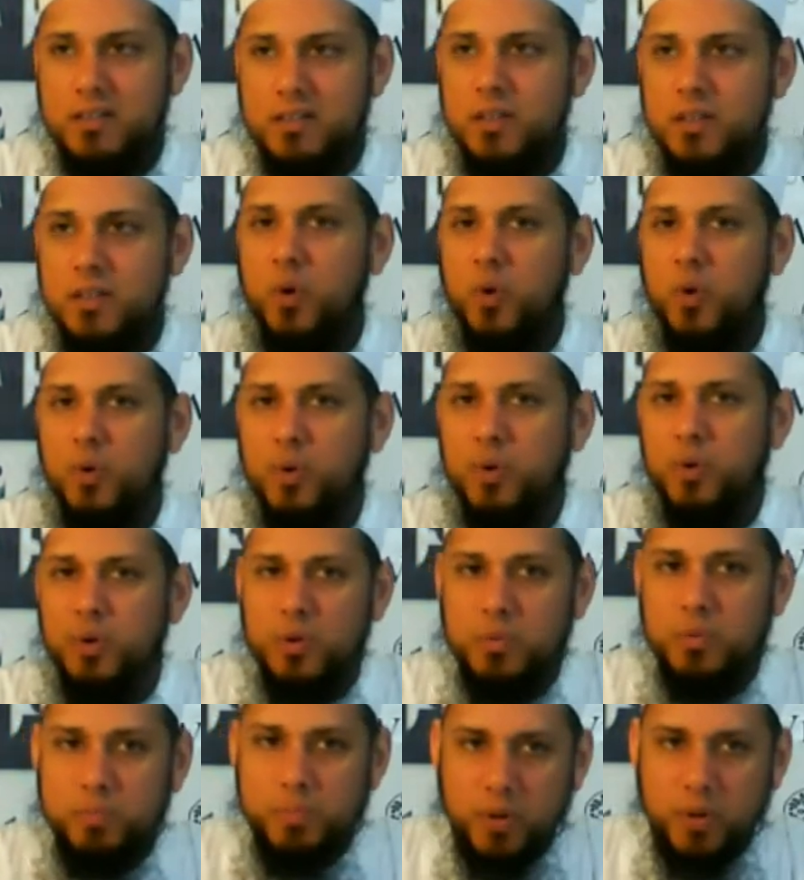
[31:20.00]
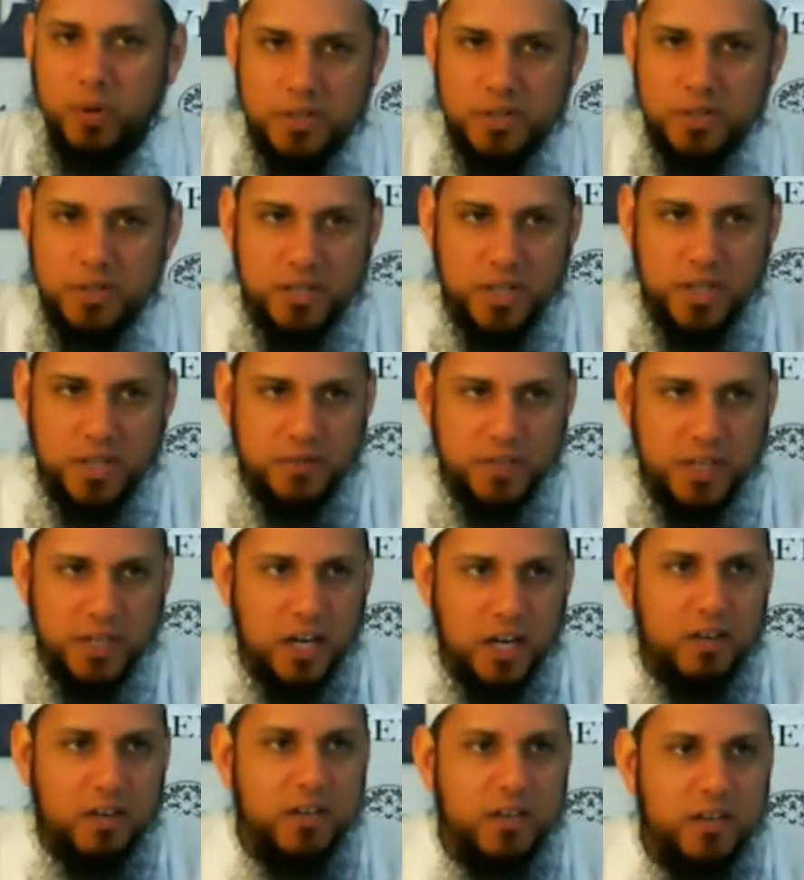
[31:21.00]
The whole process of
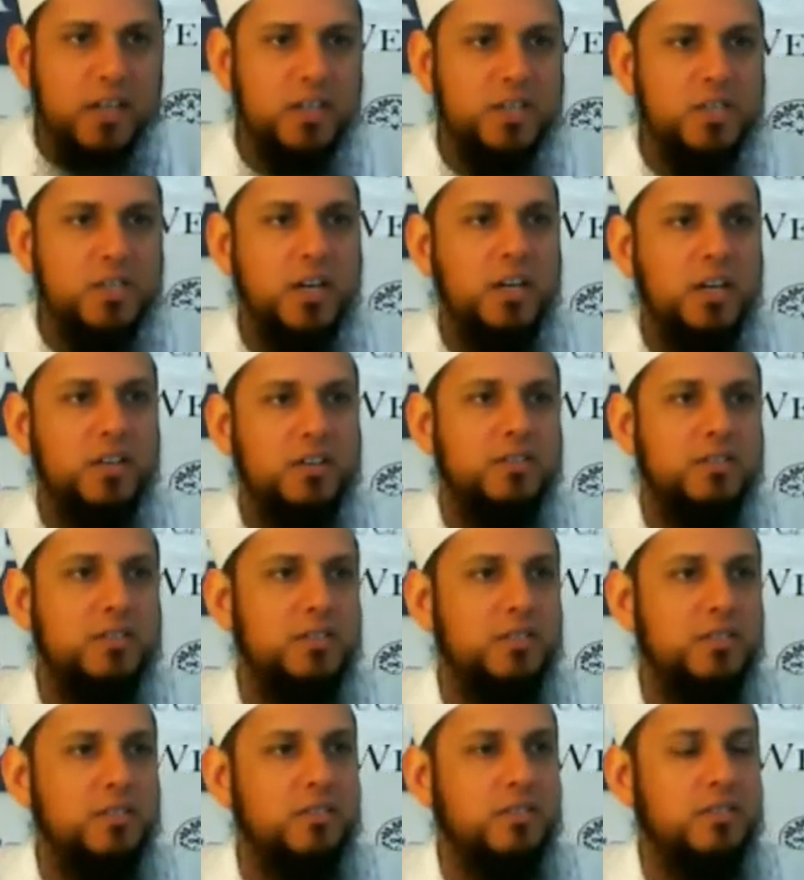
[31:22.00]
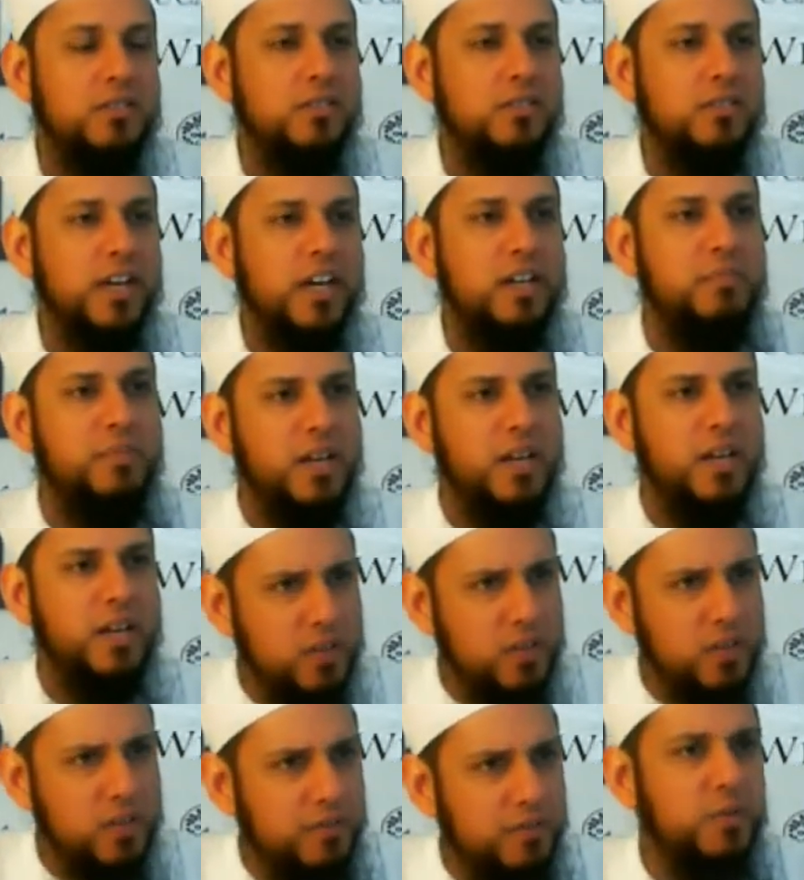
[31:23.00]
carrying a child. It makes
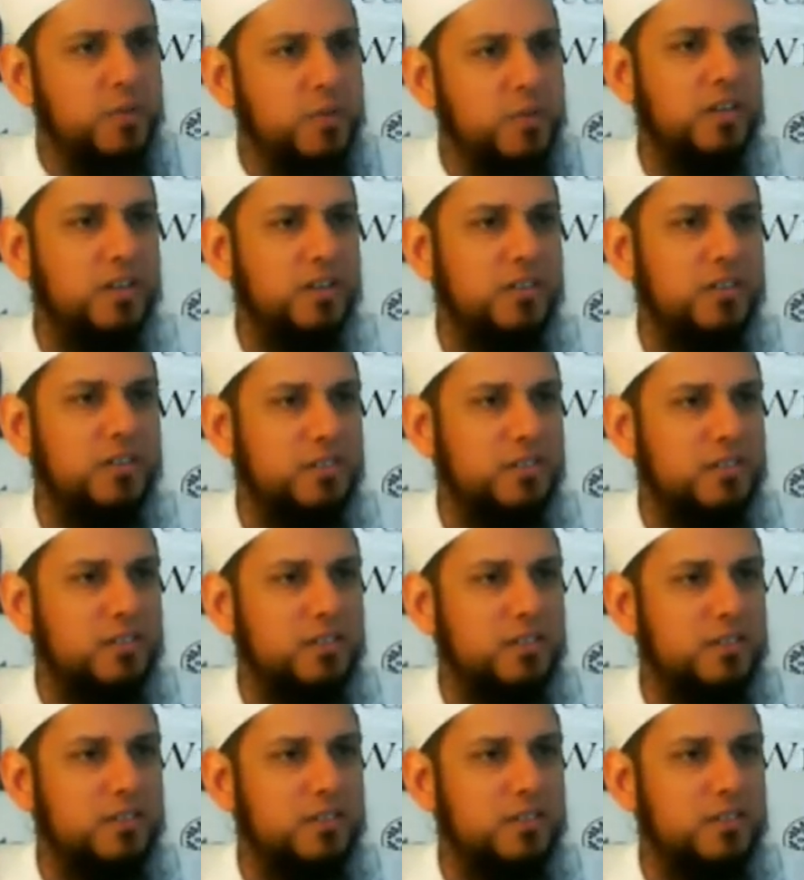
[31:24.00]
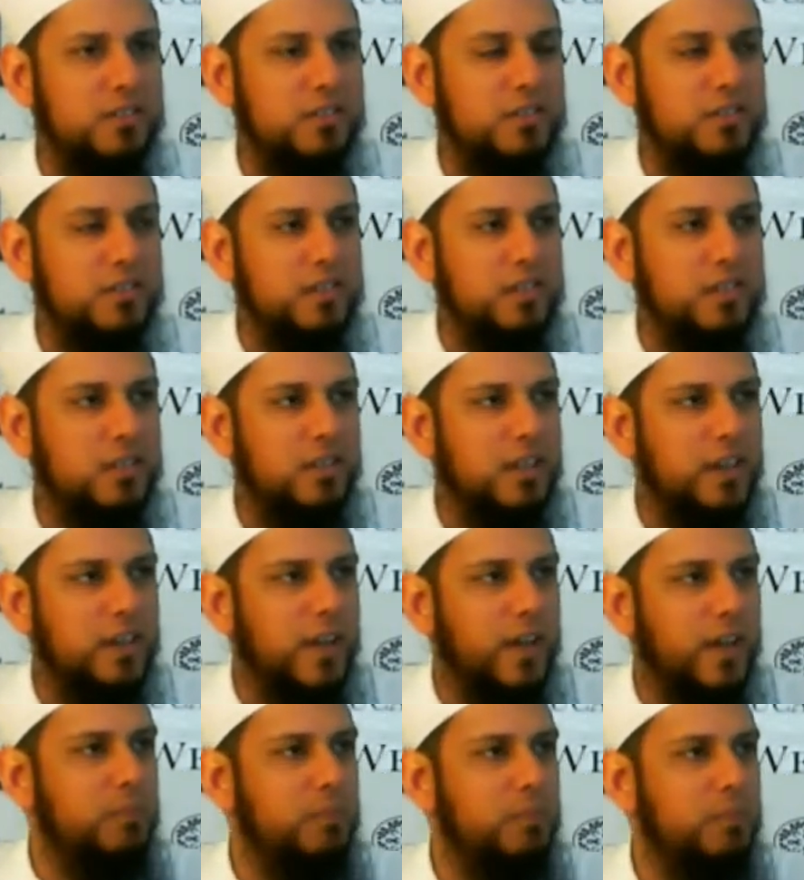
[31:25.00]
her even weaker.
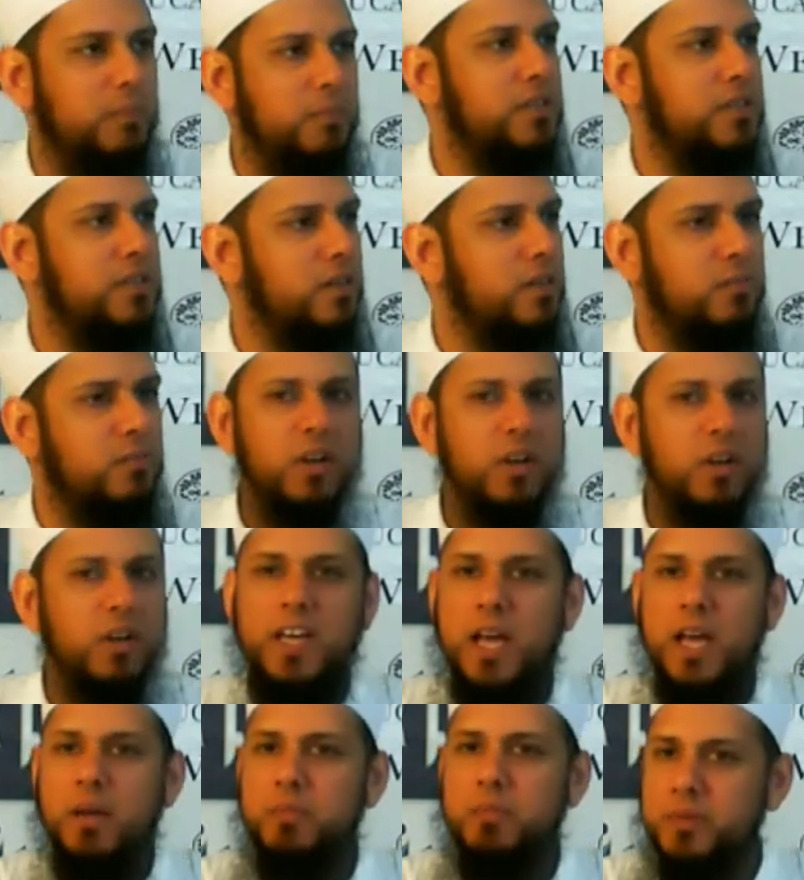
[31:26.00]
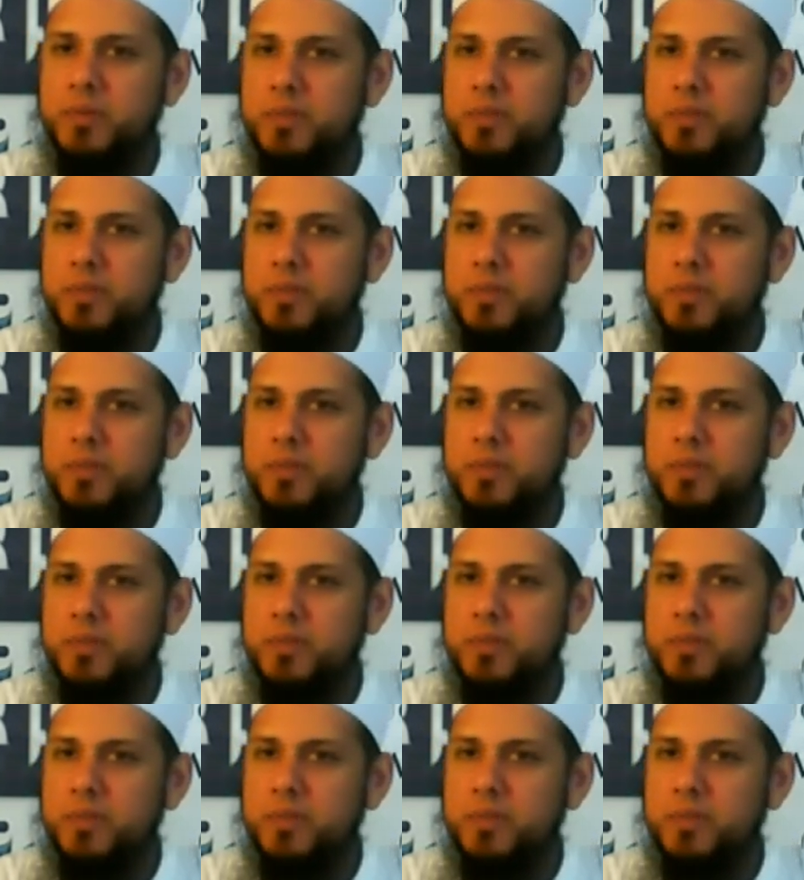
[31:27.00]
It makes her even more incapable.
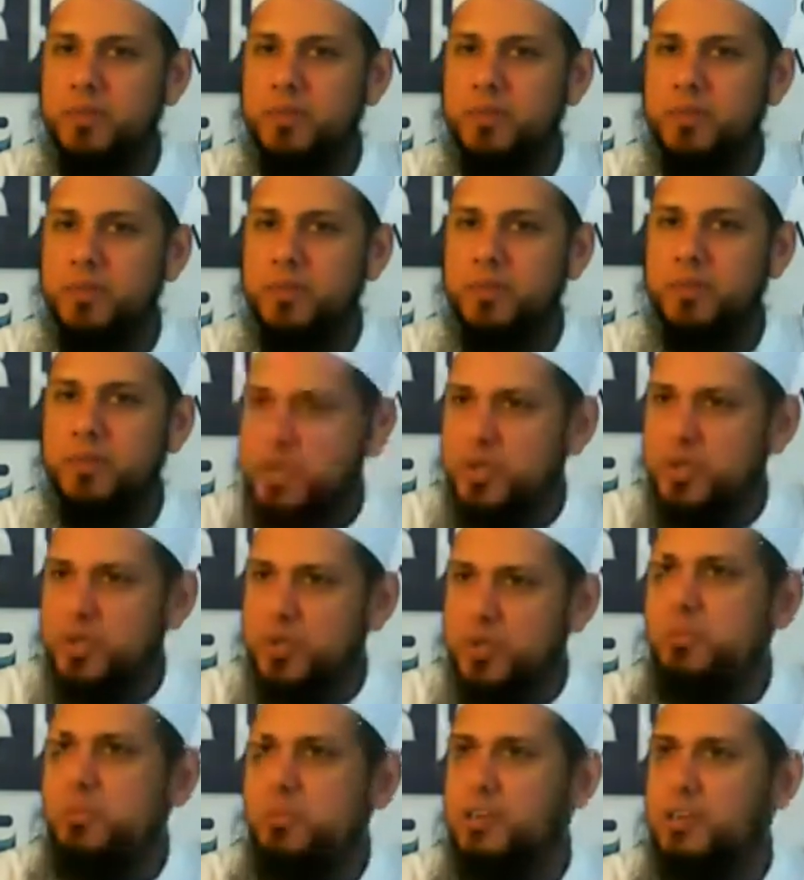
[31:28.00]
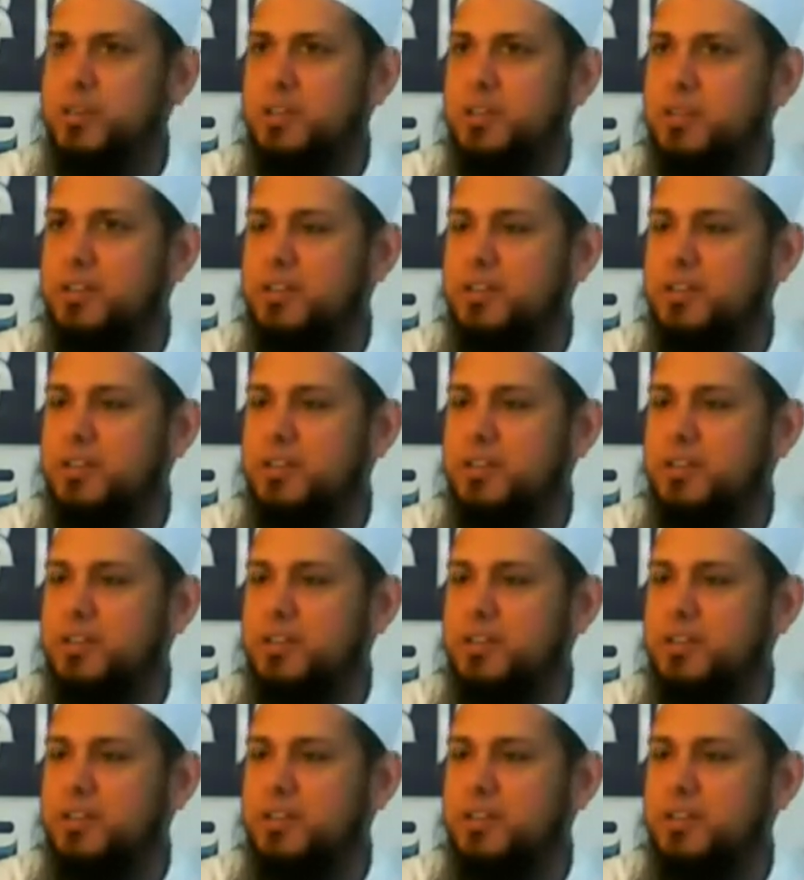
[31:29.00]
It makes her so limited.